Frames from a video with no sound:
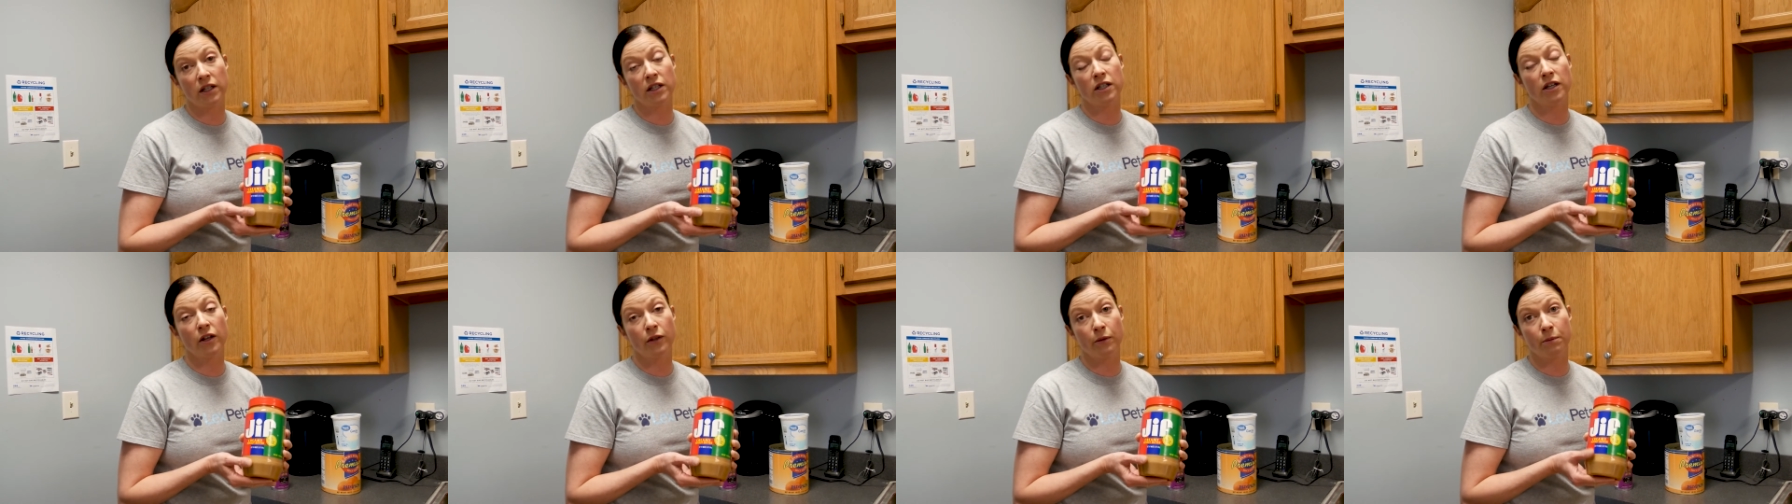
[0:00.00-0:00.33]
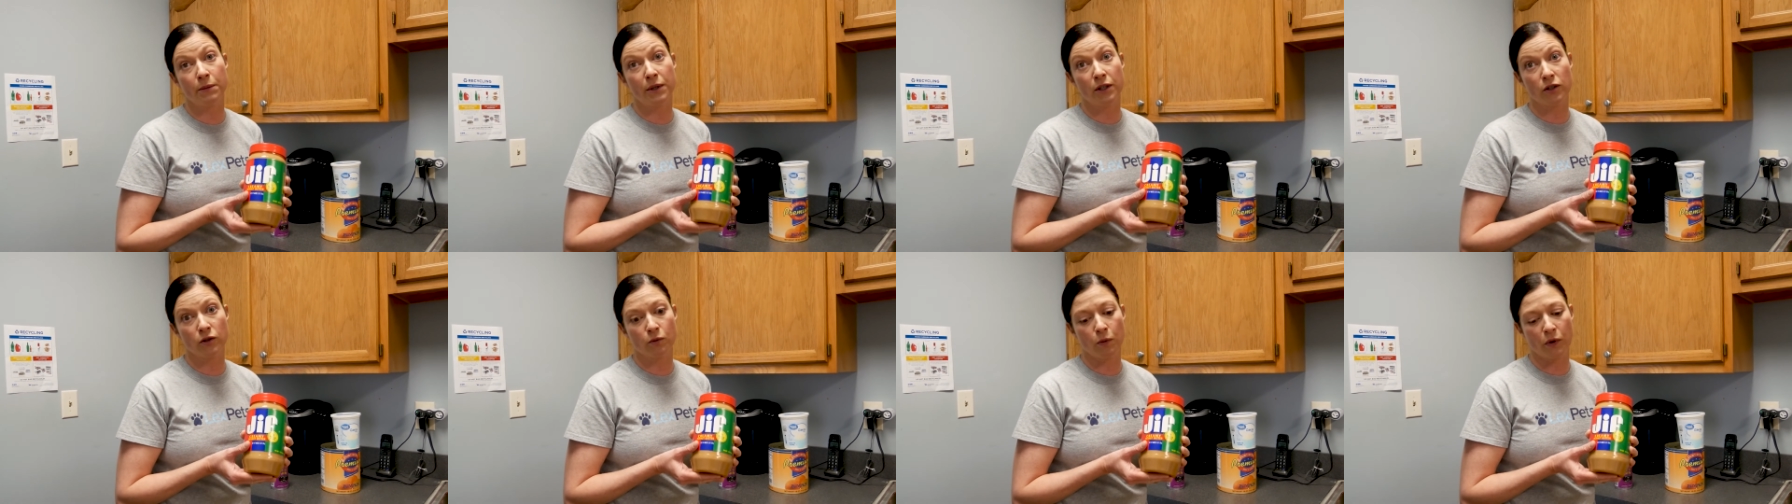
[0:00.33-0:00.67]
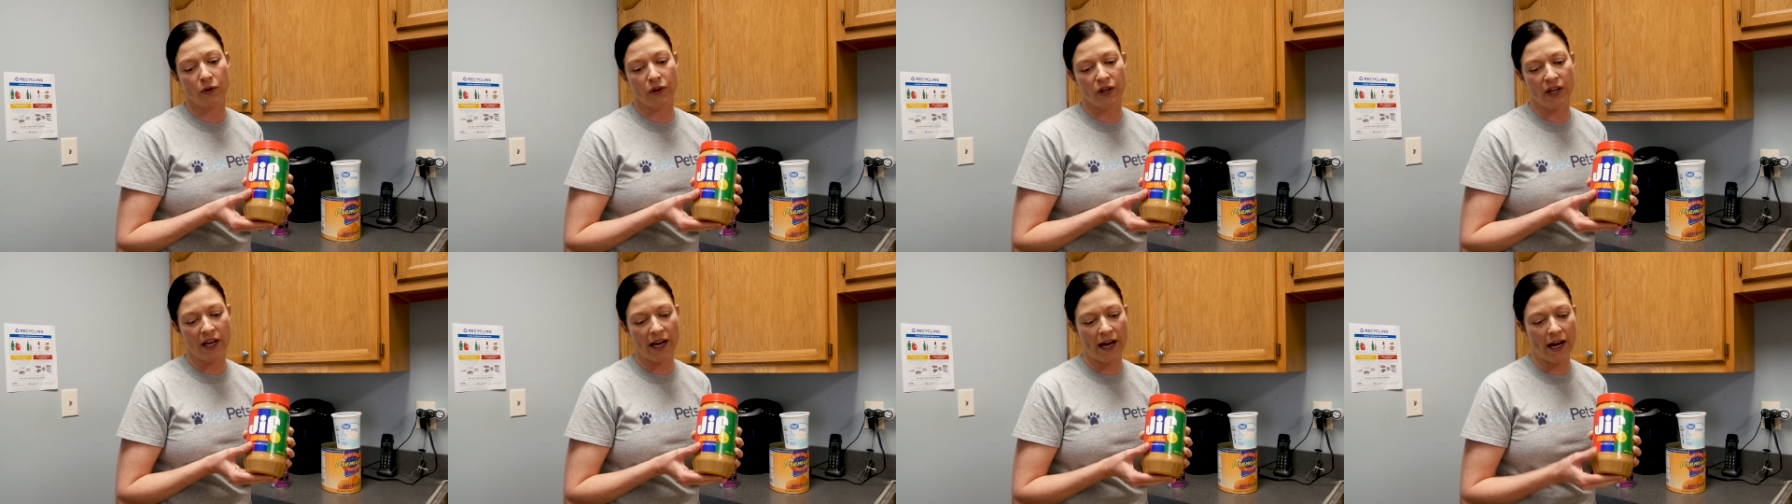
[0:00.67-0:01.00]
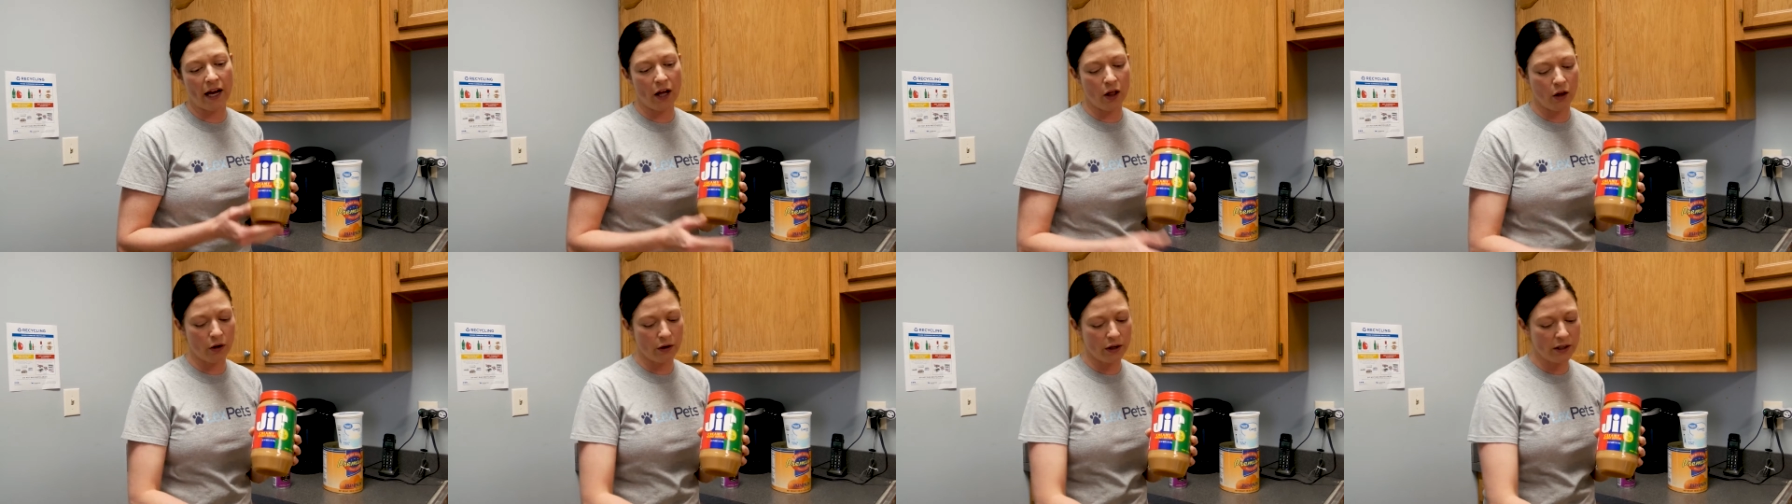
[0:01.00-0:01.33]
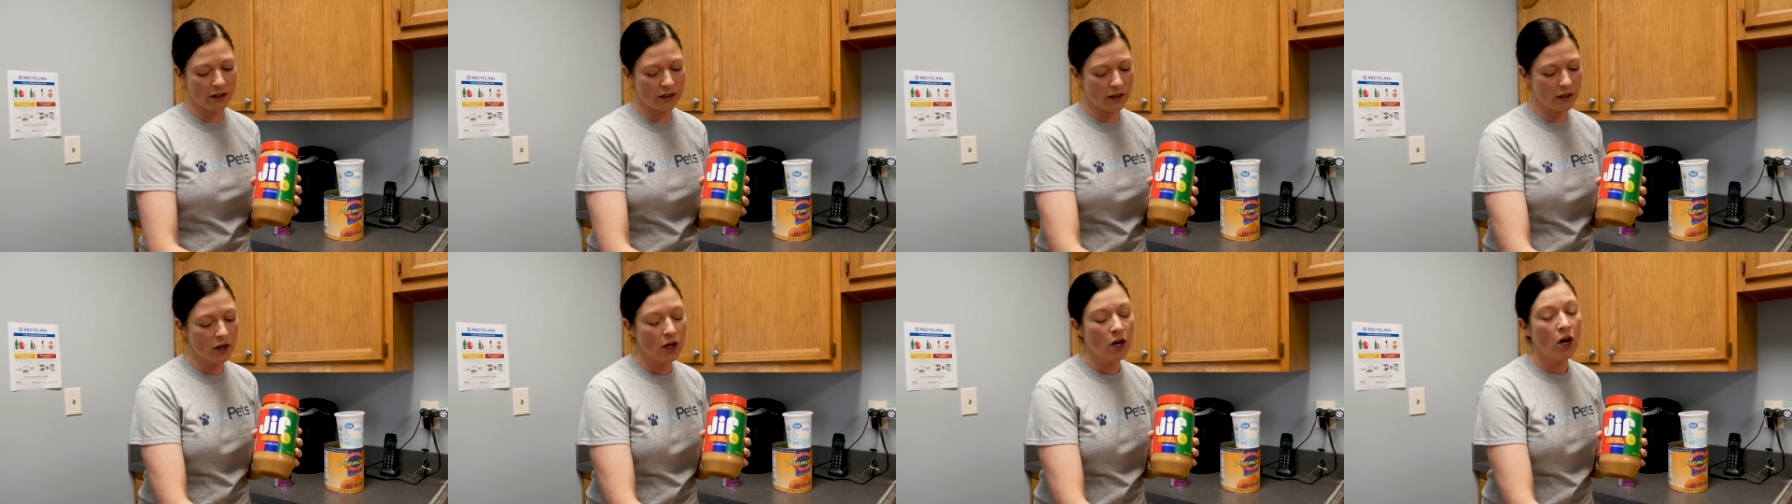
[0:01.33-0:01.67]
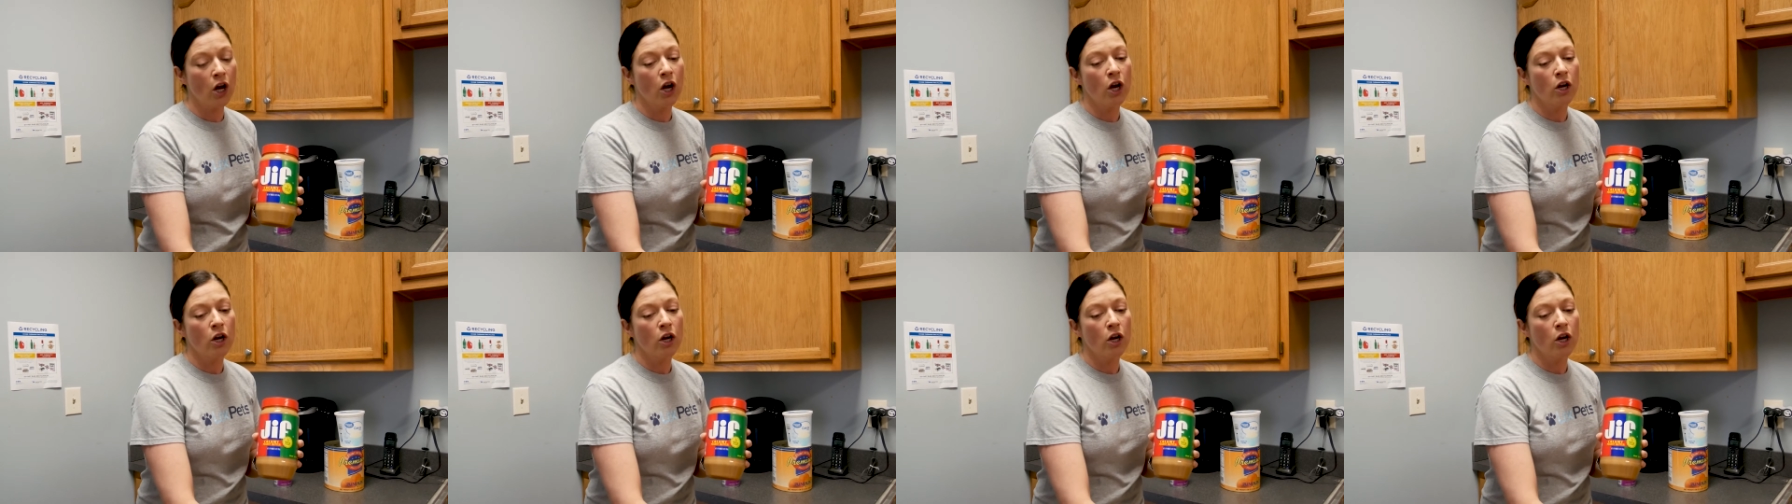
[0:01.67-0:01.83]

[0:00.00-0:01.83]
another meal's worth of calories.